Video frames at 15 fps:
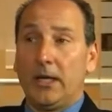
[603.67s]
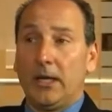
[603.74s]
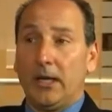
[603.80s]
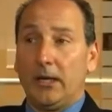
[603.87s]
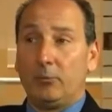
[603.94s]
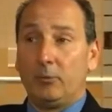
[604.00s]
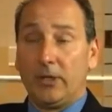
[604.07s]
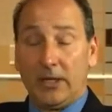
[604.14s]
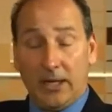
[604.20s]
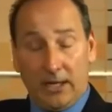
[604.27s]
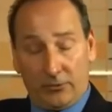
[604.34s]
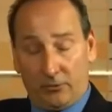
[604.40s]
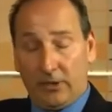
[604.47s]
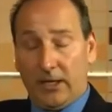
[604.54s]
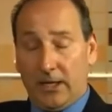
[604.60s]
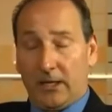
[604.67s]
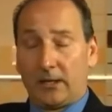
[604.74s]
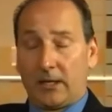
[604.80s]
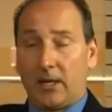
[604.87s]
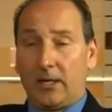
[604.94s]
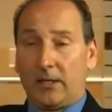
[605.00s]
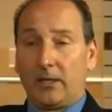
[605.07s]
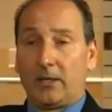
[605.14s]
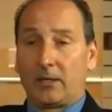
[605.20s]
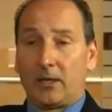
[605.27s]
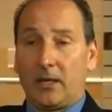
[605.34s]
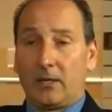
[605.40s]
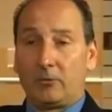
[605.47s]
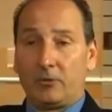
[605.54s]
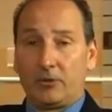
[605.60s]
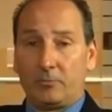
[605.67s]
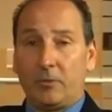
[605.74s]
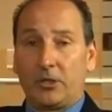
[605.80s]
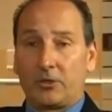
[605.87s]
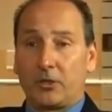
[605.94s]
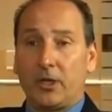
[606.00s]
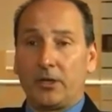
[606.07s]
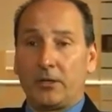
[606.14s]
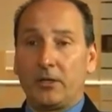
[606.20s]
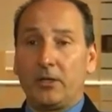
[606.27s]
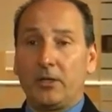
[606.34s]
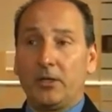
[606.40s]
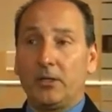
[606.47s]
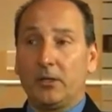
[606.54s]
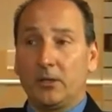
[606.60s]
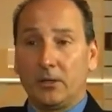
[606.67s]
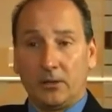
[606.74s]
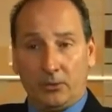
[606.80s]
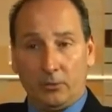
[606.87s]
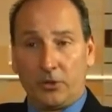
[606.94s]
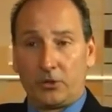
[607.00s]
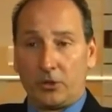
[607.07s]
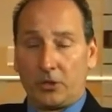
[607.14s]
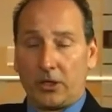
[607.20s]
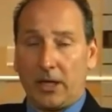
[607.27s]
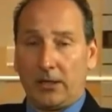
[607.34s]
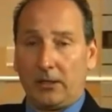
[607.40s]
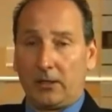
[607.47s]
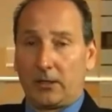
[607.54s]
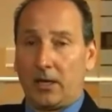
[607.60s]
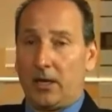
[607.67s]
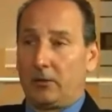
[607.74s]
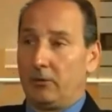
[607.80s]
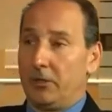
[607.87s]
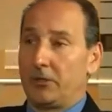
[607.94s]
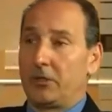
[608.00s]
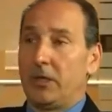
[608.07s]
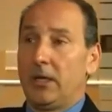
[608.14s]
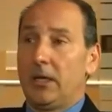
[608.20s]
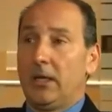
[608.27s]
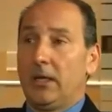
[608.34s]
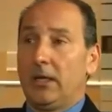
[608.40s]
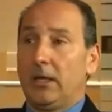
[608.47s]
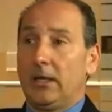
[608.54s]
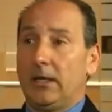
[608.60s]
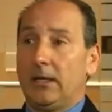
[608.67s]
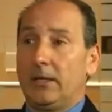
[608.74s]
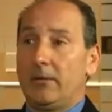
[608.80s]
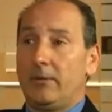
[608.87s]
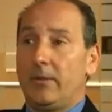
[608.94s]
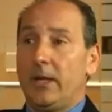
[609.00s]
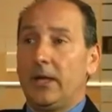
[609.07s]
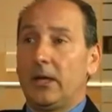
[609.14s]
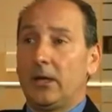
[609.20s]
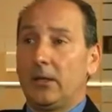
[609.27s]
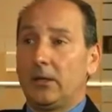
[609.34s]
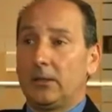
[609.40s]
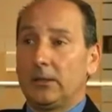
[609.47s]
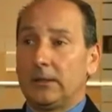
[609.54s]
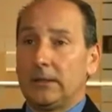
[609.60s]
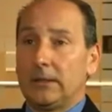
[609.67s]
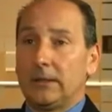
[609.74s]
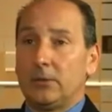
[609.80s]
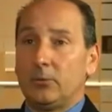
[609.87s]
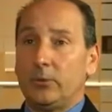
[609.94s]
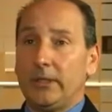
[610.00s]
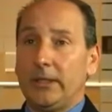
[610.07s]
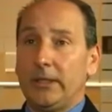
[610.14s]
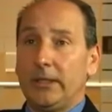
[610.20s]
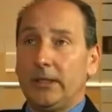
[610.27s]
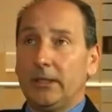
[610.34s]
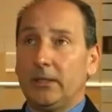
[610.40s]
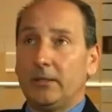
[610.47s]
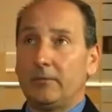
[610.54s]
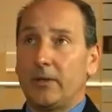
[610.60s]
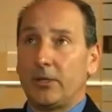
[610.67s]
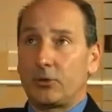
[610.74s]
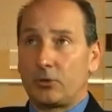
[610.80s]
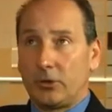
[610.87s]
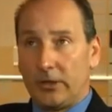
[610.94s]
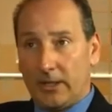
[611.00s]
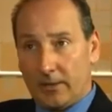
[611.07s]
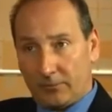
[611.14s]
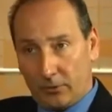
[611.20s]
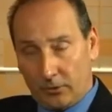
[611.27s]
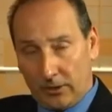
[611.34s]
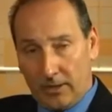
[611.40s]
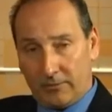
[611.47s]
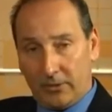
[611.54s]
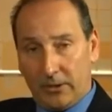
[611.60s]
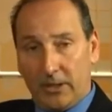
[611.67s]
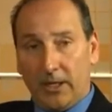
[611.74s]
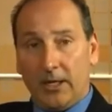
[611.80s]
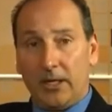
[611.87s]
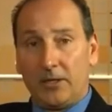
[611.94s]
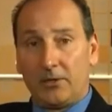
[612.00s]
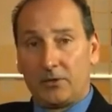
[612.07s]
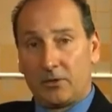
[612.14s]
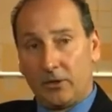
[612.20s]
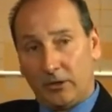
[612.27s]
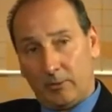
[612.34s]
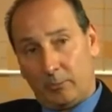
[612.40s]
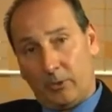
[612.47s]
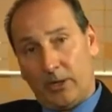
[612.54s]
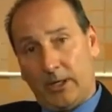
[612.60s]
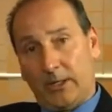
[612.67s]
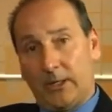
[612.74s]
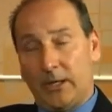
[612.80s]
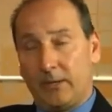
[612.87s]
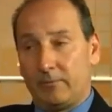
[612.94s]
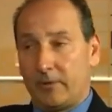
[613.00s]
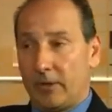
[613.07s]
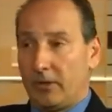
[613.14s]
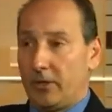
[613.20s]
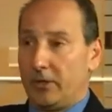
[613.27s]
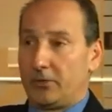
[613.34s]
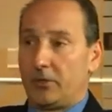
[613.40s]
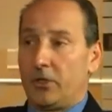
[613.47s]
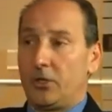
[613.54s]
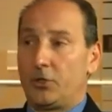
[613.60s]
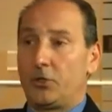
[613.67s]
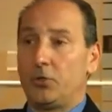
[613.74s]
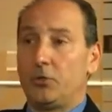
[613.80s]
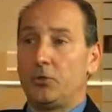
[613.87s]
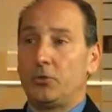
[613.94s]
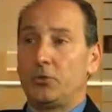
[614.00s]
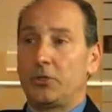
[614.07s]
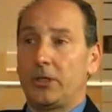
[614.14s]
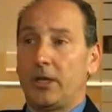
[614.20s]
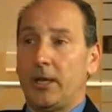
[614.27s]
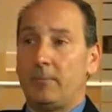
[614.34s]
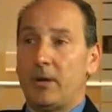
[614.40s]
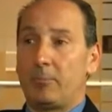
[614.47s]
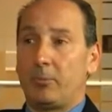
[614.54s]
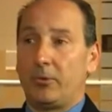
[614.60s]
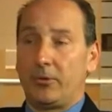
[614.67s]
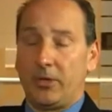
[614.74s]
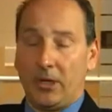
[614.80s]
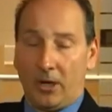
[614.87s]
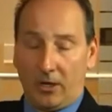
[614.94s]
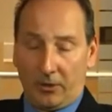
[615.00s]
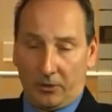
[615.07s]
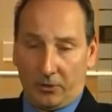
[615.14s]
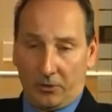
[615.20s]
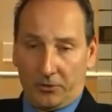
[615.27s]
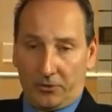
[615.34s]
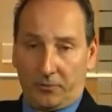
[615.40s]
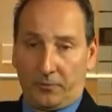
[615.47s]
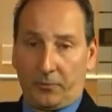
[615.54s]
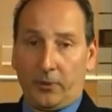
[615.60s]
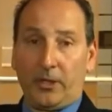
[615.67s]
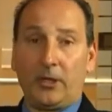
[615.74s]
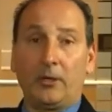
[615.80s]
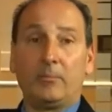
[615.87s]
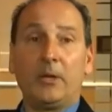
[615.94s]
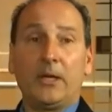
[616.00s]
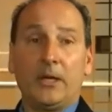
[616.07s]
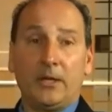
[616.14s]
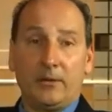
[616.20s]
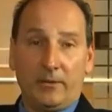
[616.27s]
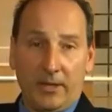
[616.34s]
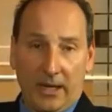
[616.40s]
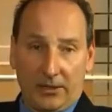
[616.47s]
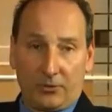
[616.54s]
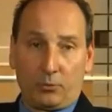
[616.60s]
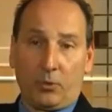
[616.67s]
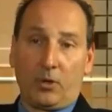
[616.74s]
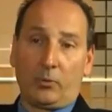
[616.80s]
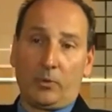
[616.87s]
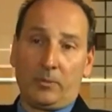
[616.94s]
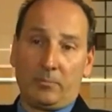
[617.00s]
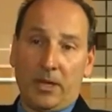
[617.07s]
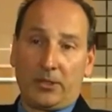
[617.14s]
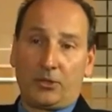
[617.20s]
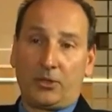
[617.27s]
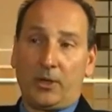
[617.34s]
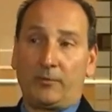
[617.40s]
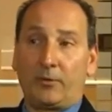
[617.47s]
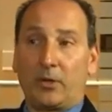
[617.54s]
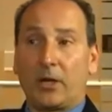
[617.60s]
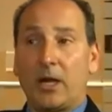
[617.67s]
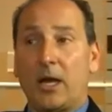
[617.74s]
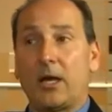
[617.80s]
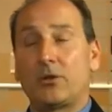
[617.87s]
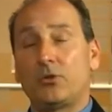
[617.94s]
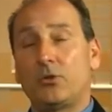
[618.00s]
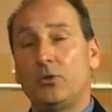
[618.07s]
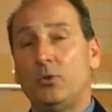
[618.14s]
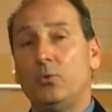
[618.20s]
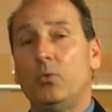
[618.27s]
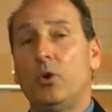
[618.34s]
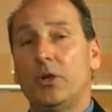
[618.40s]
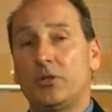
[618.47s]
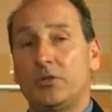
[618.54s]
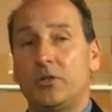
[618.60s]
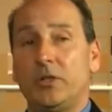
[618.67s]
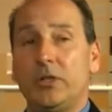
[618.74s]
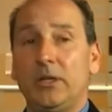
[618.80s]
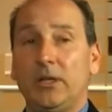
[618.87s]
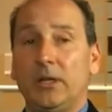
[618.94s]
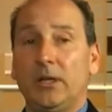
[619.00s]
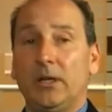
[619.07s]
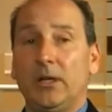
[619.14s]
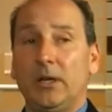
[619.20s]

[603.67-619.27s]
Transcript: and we actually had a Continental Congress, much like the uh, original Continental Congress. Uh, there, we uh, eventually, after 11 days, deliberated on various issues and came up with the Articles of Freedom. That's where we met Schaeffer Cox, who was the